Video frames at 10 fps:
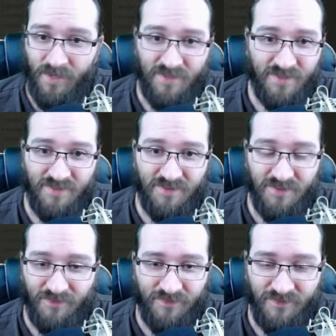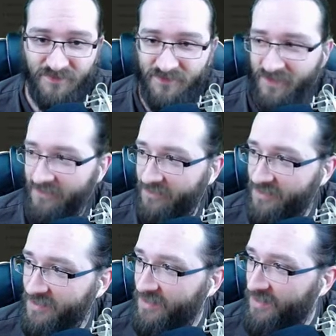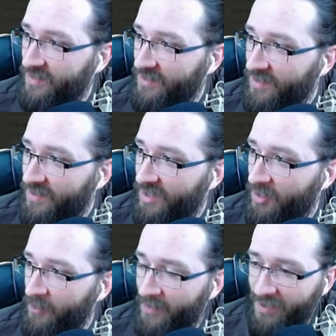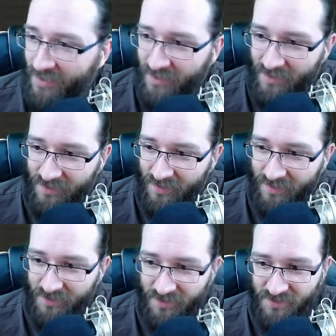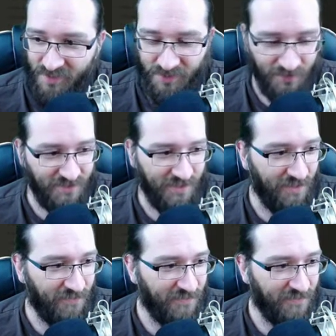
This is still freaking frozen. I'll be back on Thursday doing stuff.